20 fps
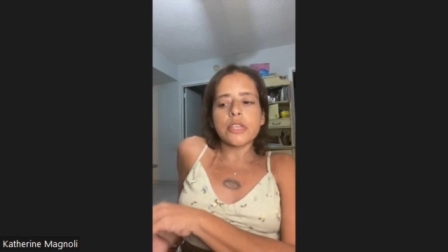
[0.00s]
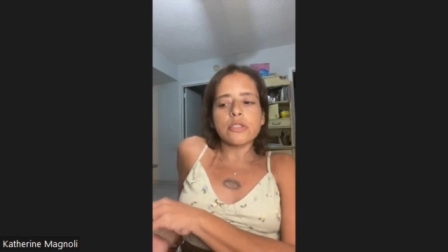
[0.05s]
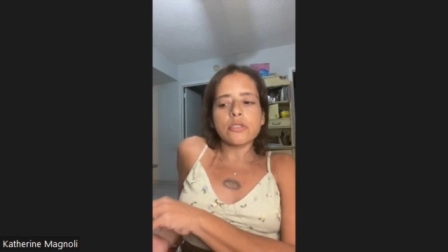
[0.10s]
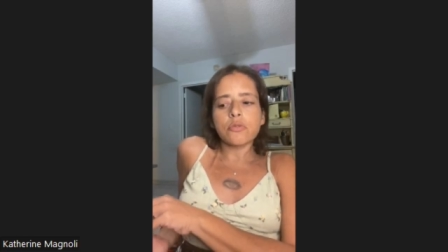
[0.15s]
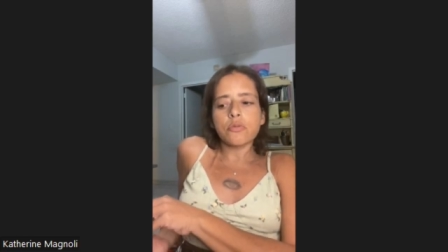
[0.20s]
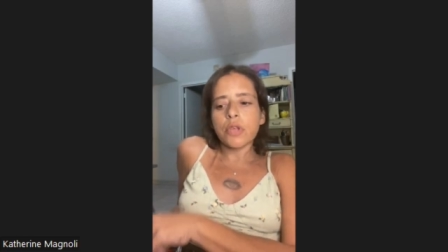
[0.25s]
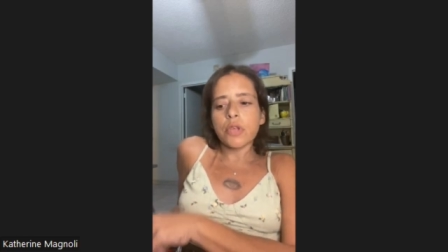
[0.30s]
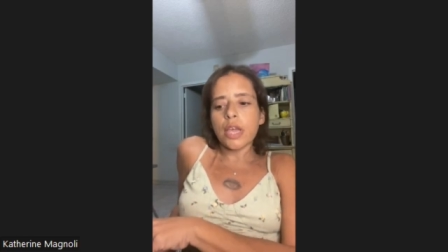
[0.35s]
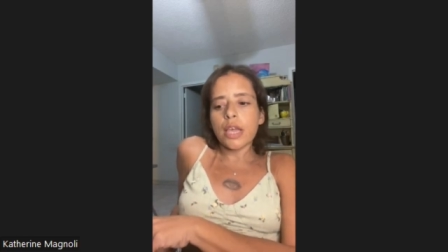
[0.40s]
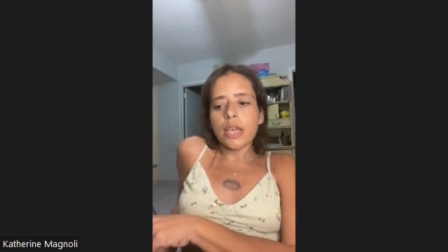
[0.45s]
It's
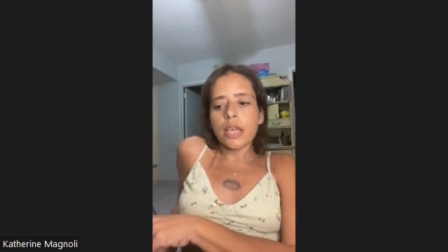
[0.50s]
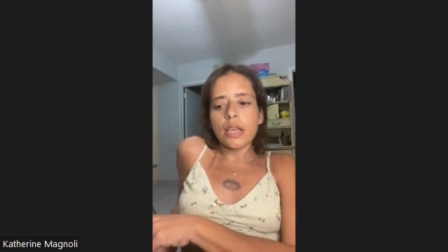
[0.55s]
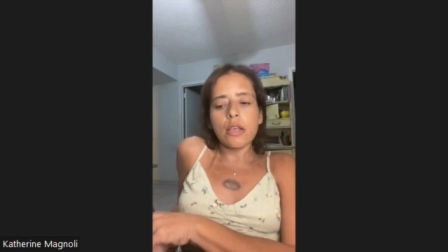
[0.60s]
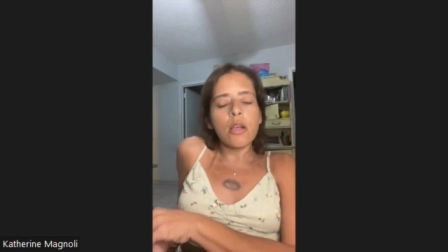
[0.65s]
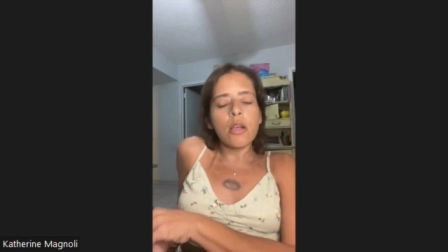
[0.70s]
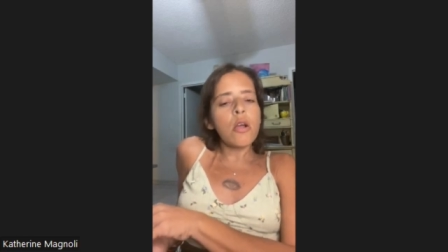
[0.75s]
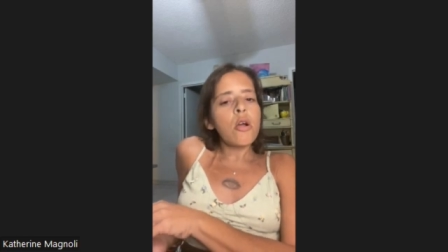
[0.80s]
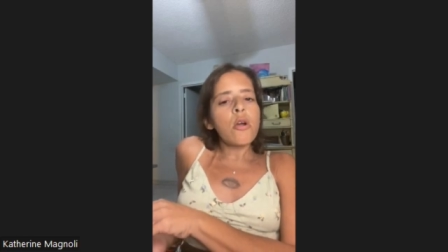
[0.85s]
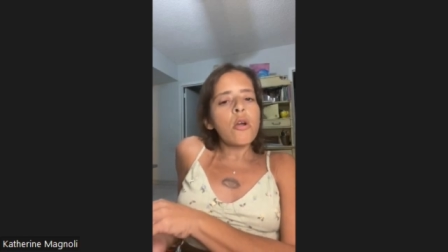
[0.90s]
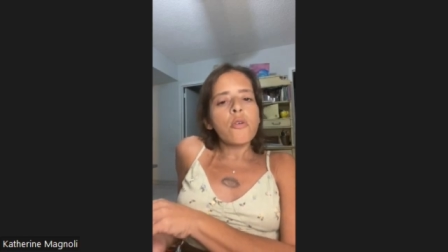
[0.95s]

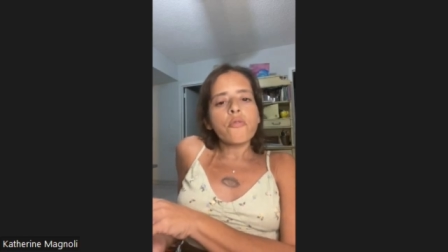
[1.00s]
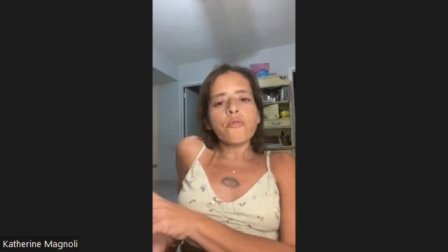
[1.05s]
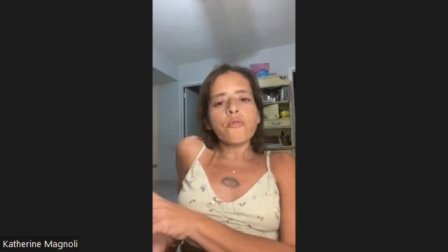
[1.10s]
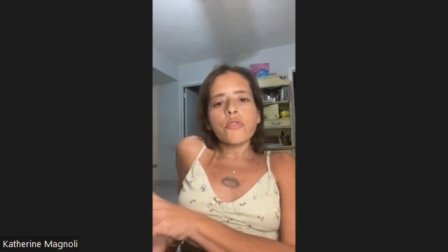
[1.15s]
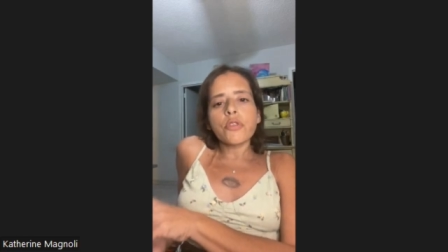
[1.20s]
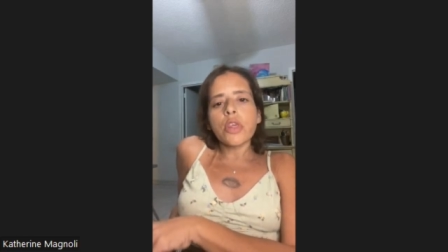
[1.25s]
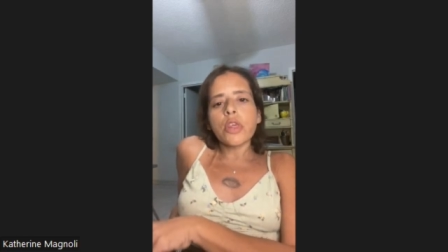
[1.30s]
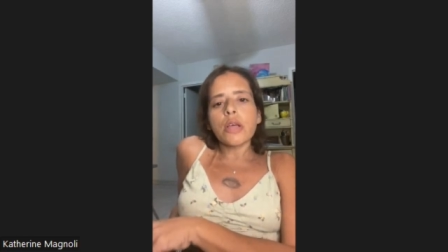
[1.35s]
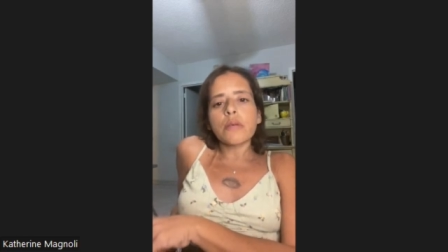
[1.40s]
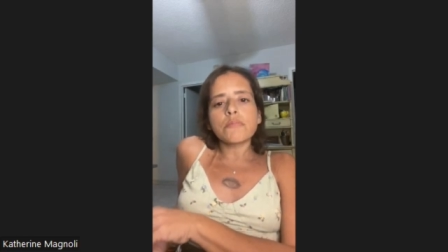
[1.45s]
okay
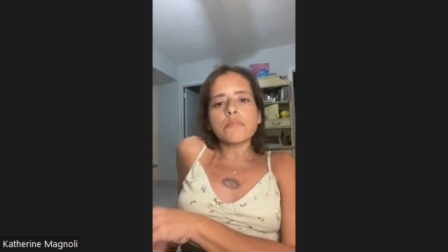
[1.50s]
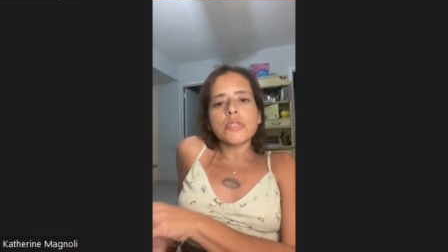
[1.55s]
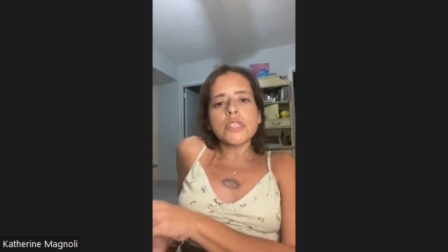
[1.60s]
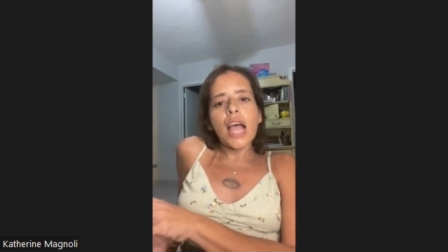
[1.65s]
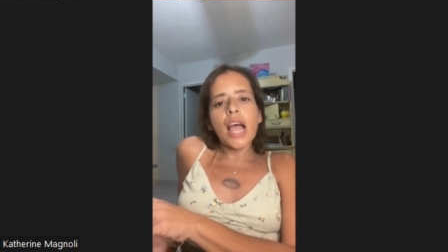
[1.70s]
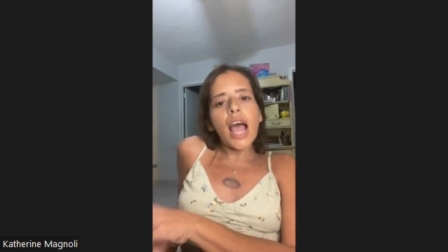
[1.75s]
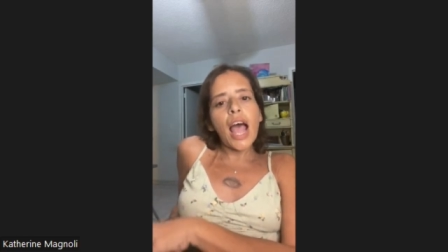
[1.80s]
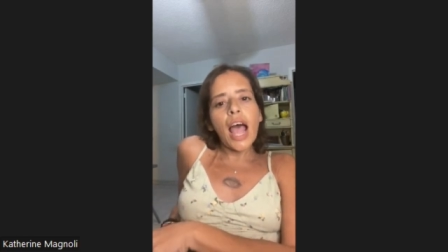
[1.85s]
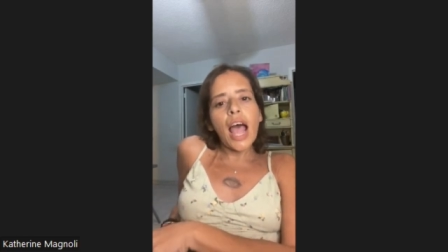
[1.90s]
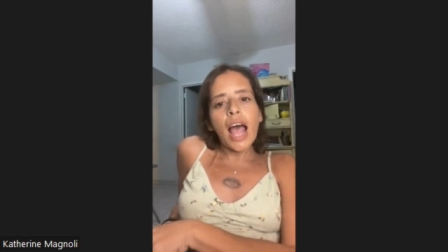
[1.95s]
for them
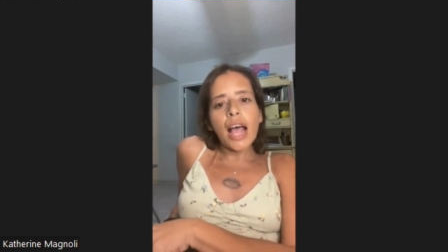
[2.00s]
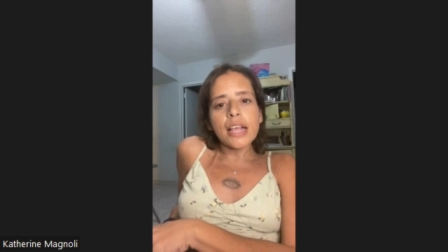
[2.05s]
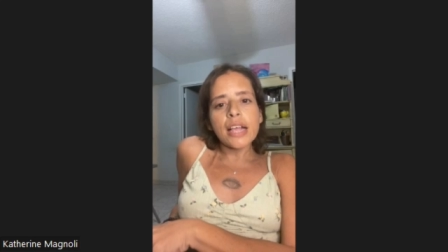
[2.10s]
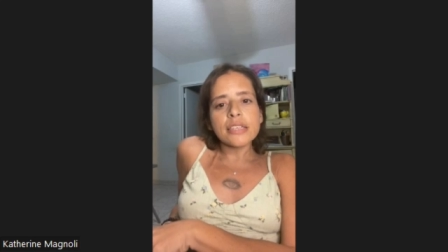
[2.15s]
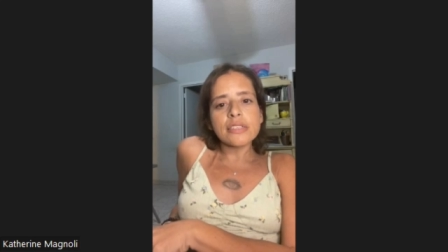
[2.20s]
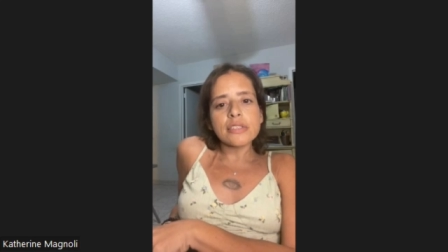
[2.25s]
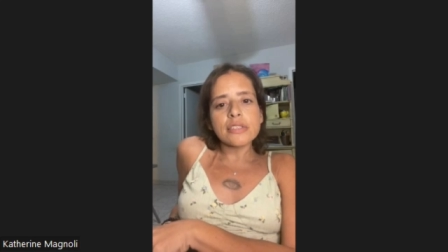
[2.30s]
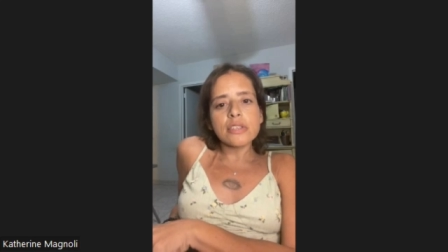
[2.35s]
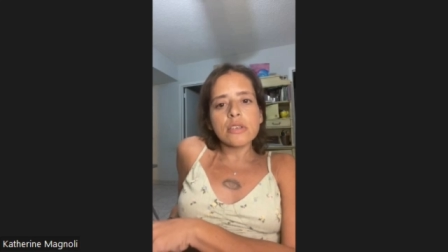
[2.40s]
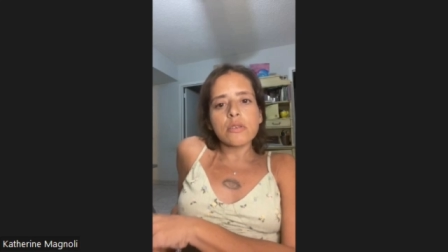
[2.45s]
to
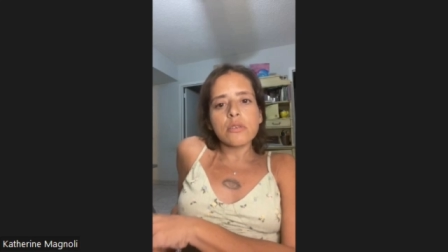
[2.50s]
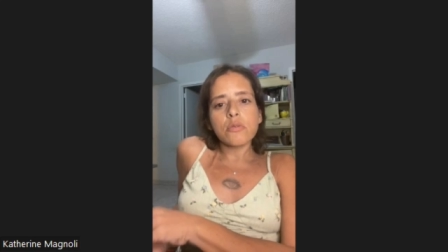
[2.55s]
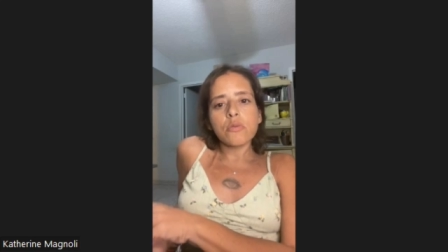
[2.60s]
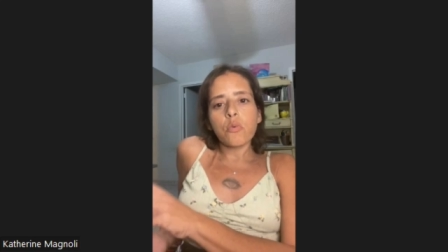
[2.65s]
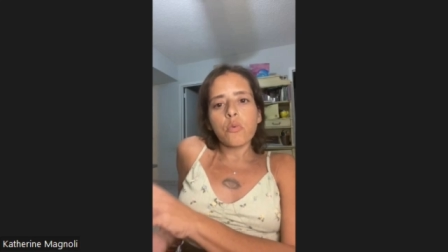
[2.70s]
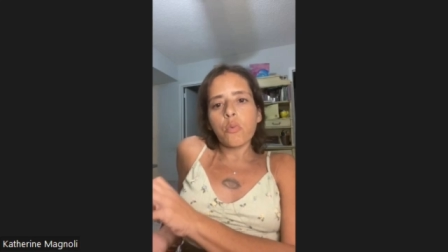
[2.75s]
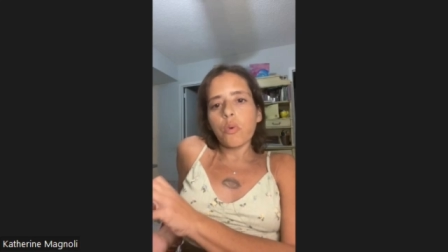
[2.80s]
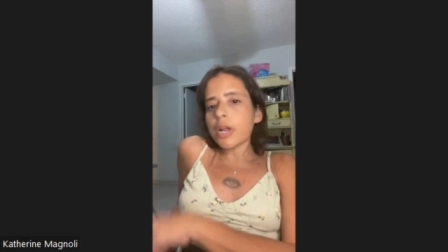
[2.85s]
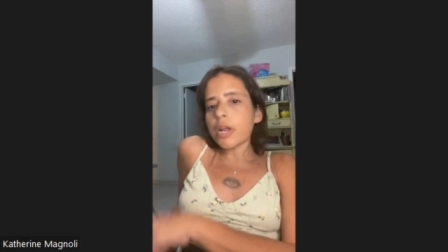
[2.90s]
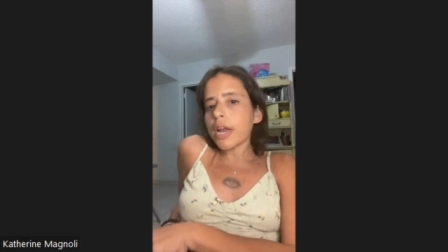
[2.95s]
ask
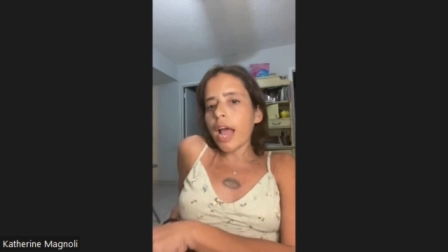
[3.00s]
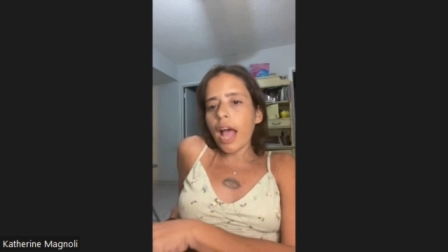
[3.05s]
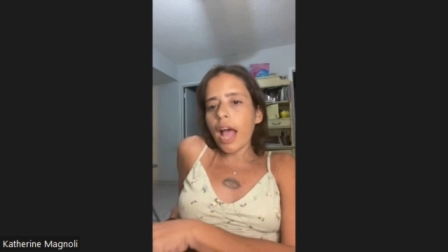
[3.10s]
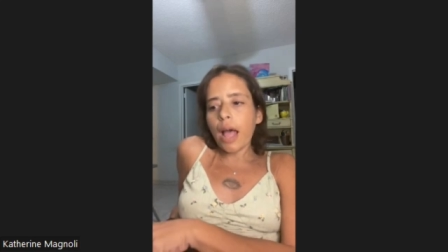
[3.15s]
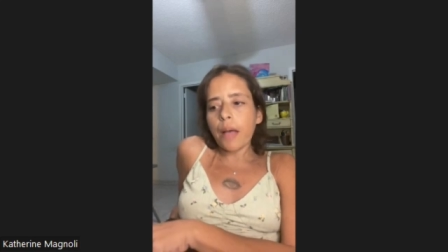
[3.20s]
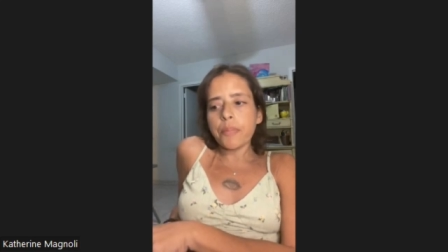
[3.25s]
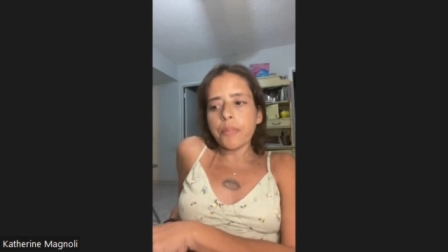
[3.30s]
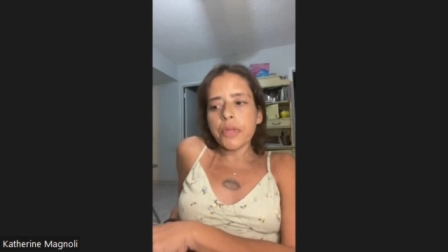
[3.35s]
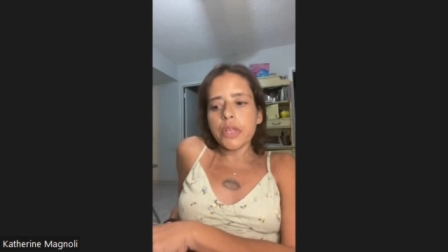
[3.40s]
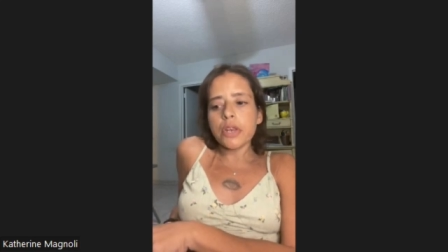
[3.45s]
what
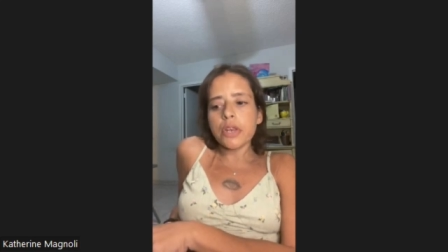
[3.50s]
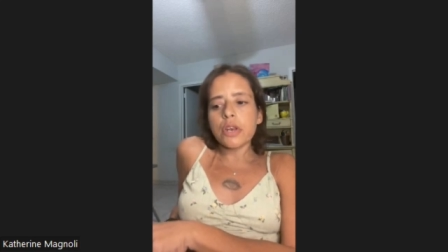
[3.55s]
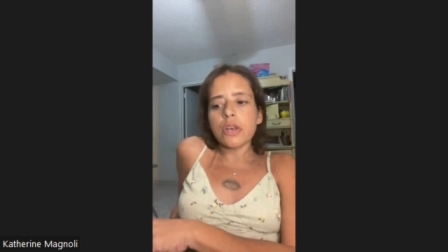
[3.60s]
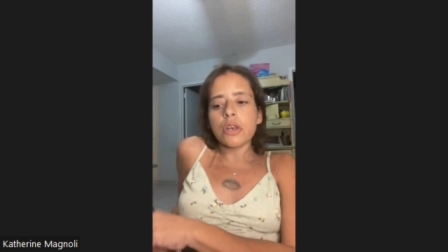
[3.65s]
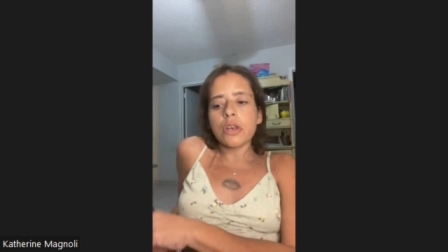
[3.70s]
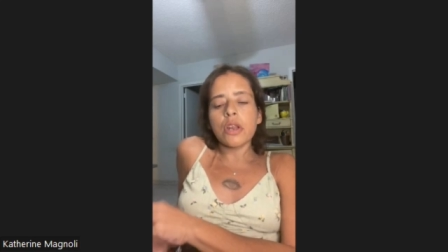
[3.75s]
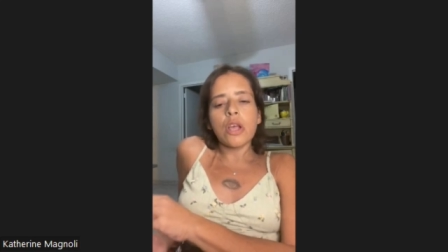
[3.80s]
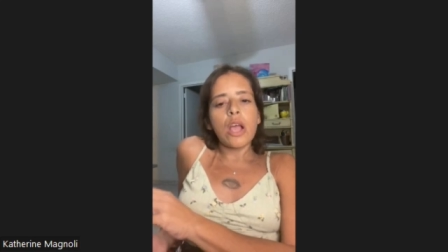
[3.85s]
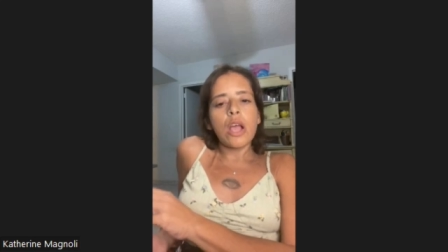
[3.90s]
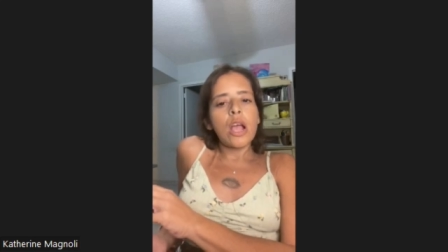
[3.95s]

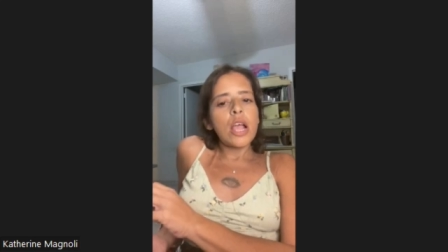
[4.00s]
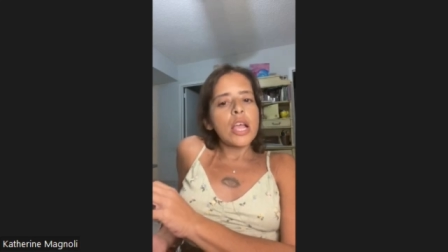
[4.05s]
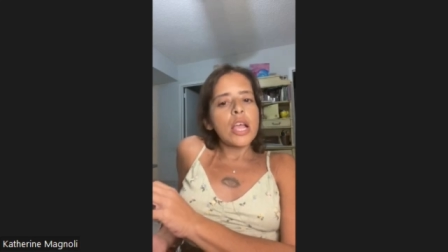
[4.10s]
happened.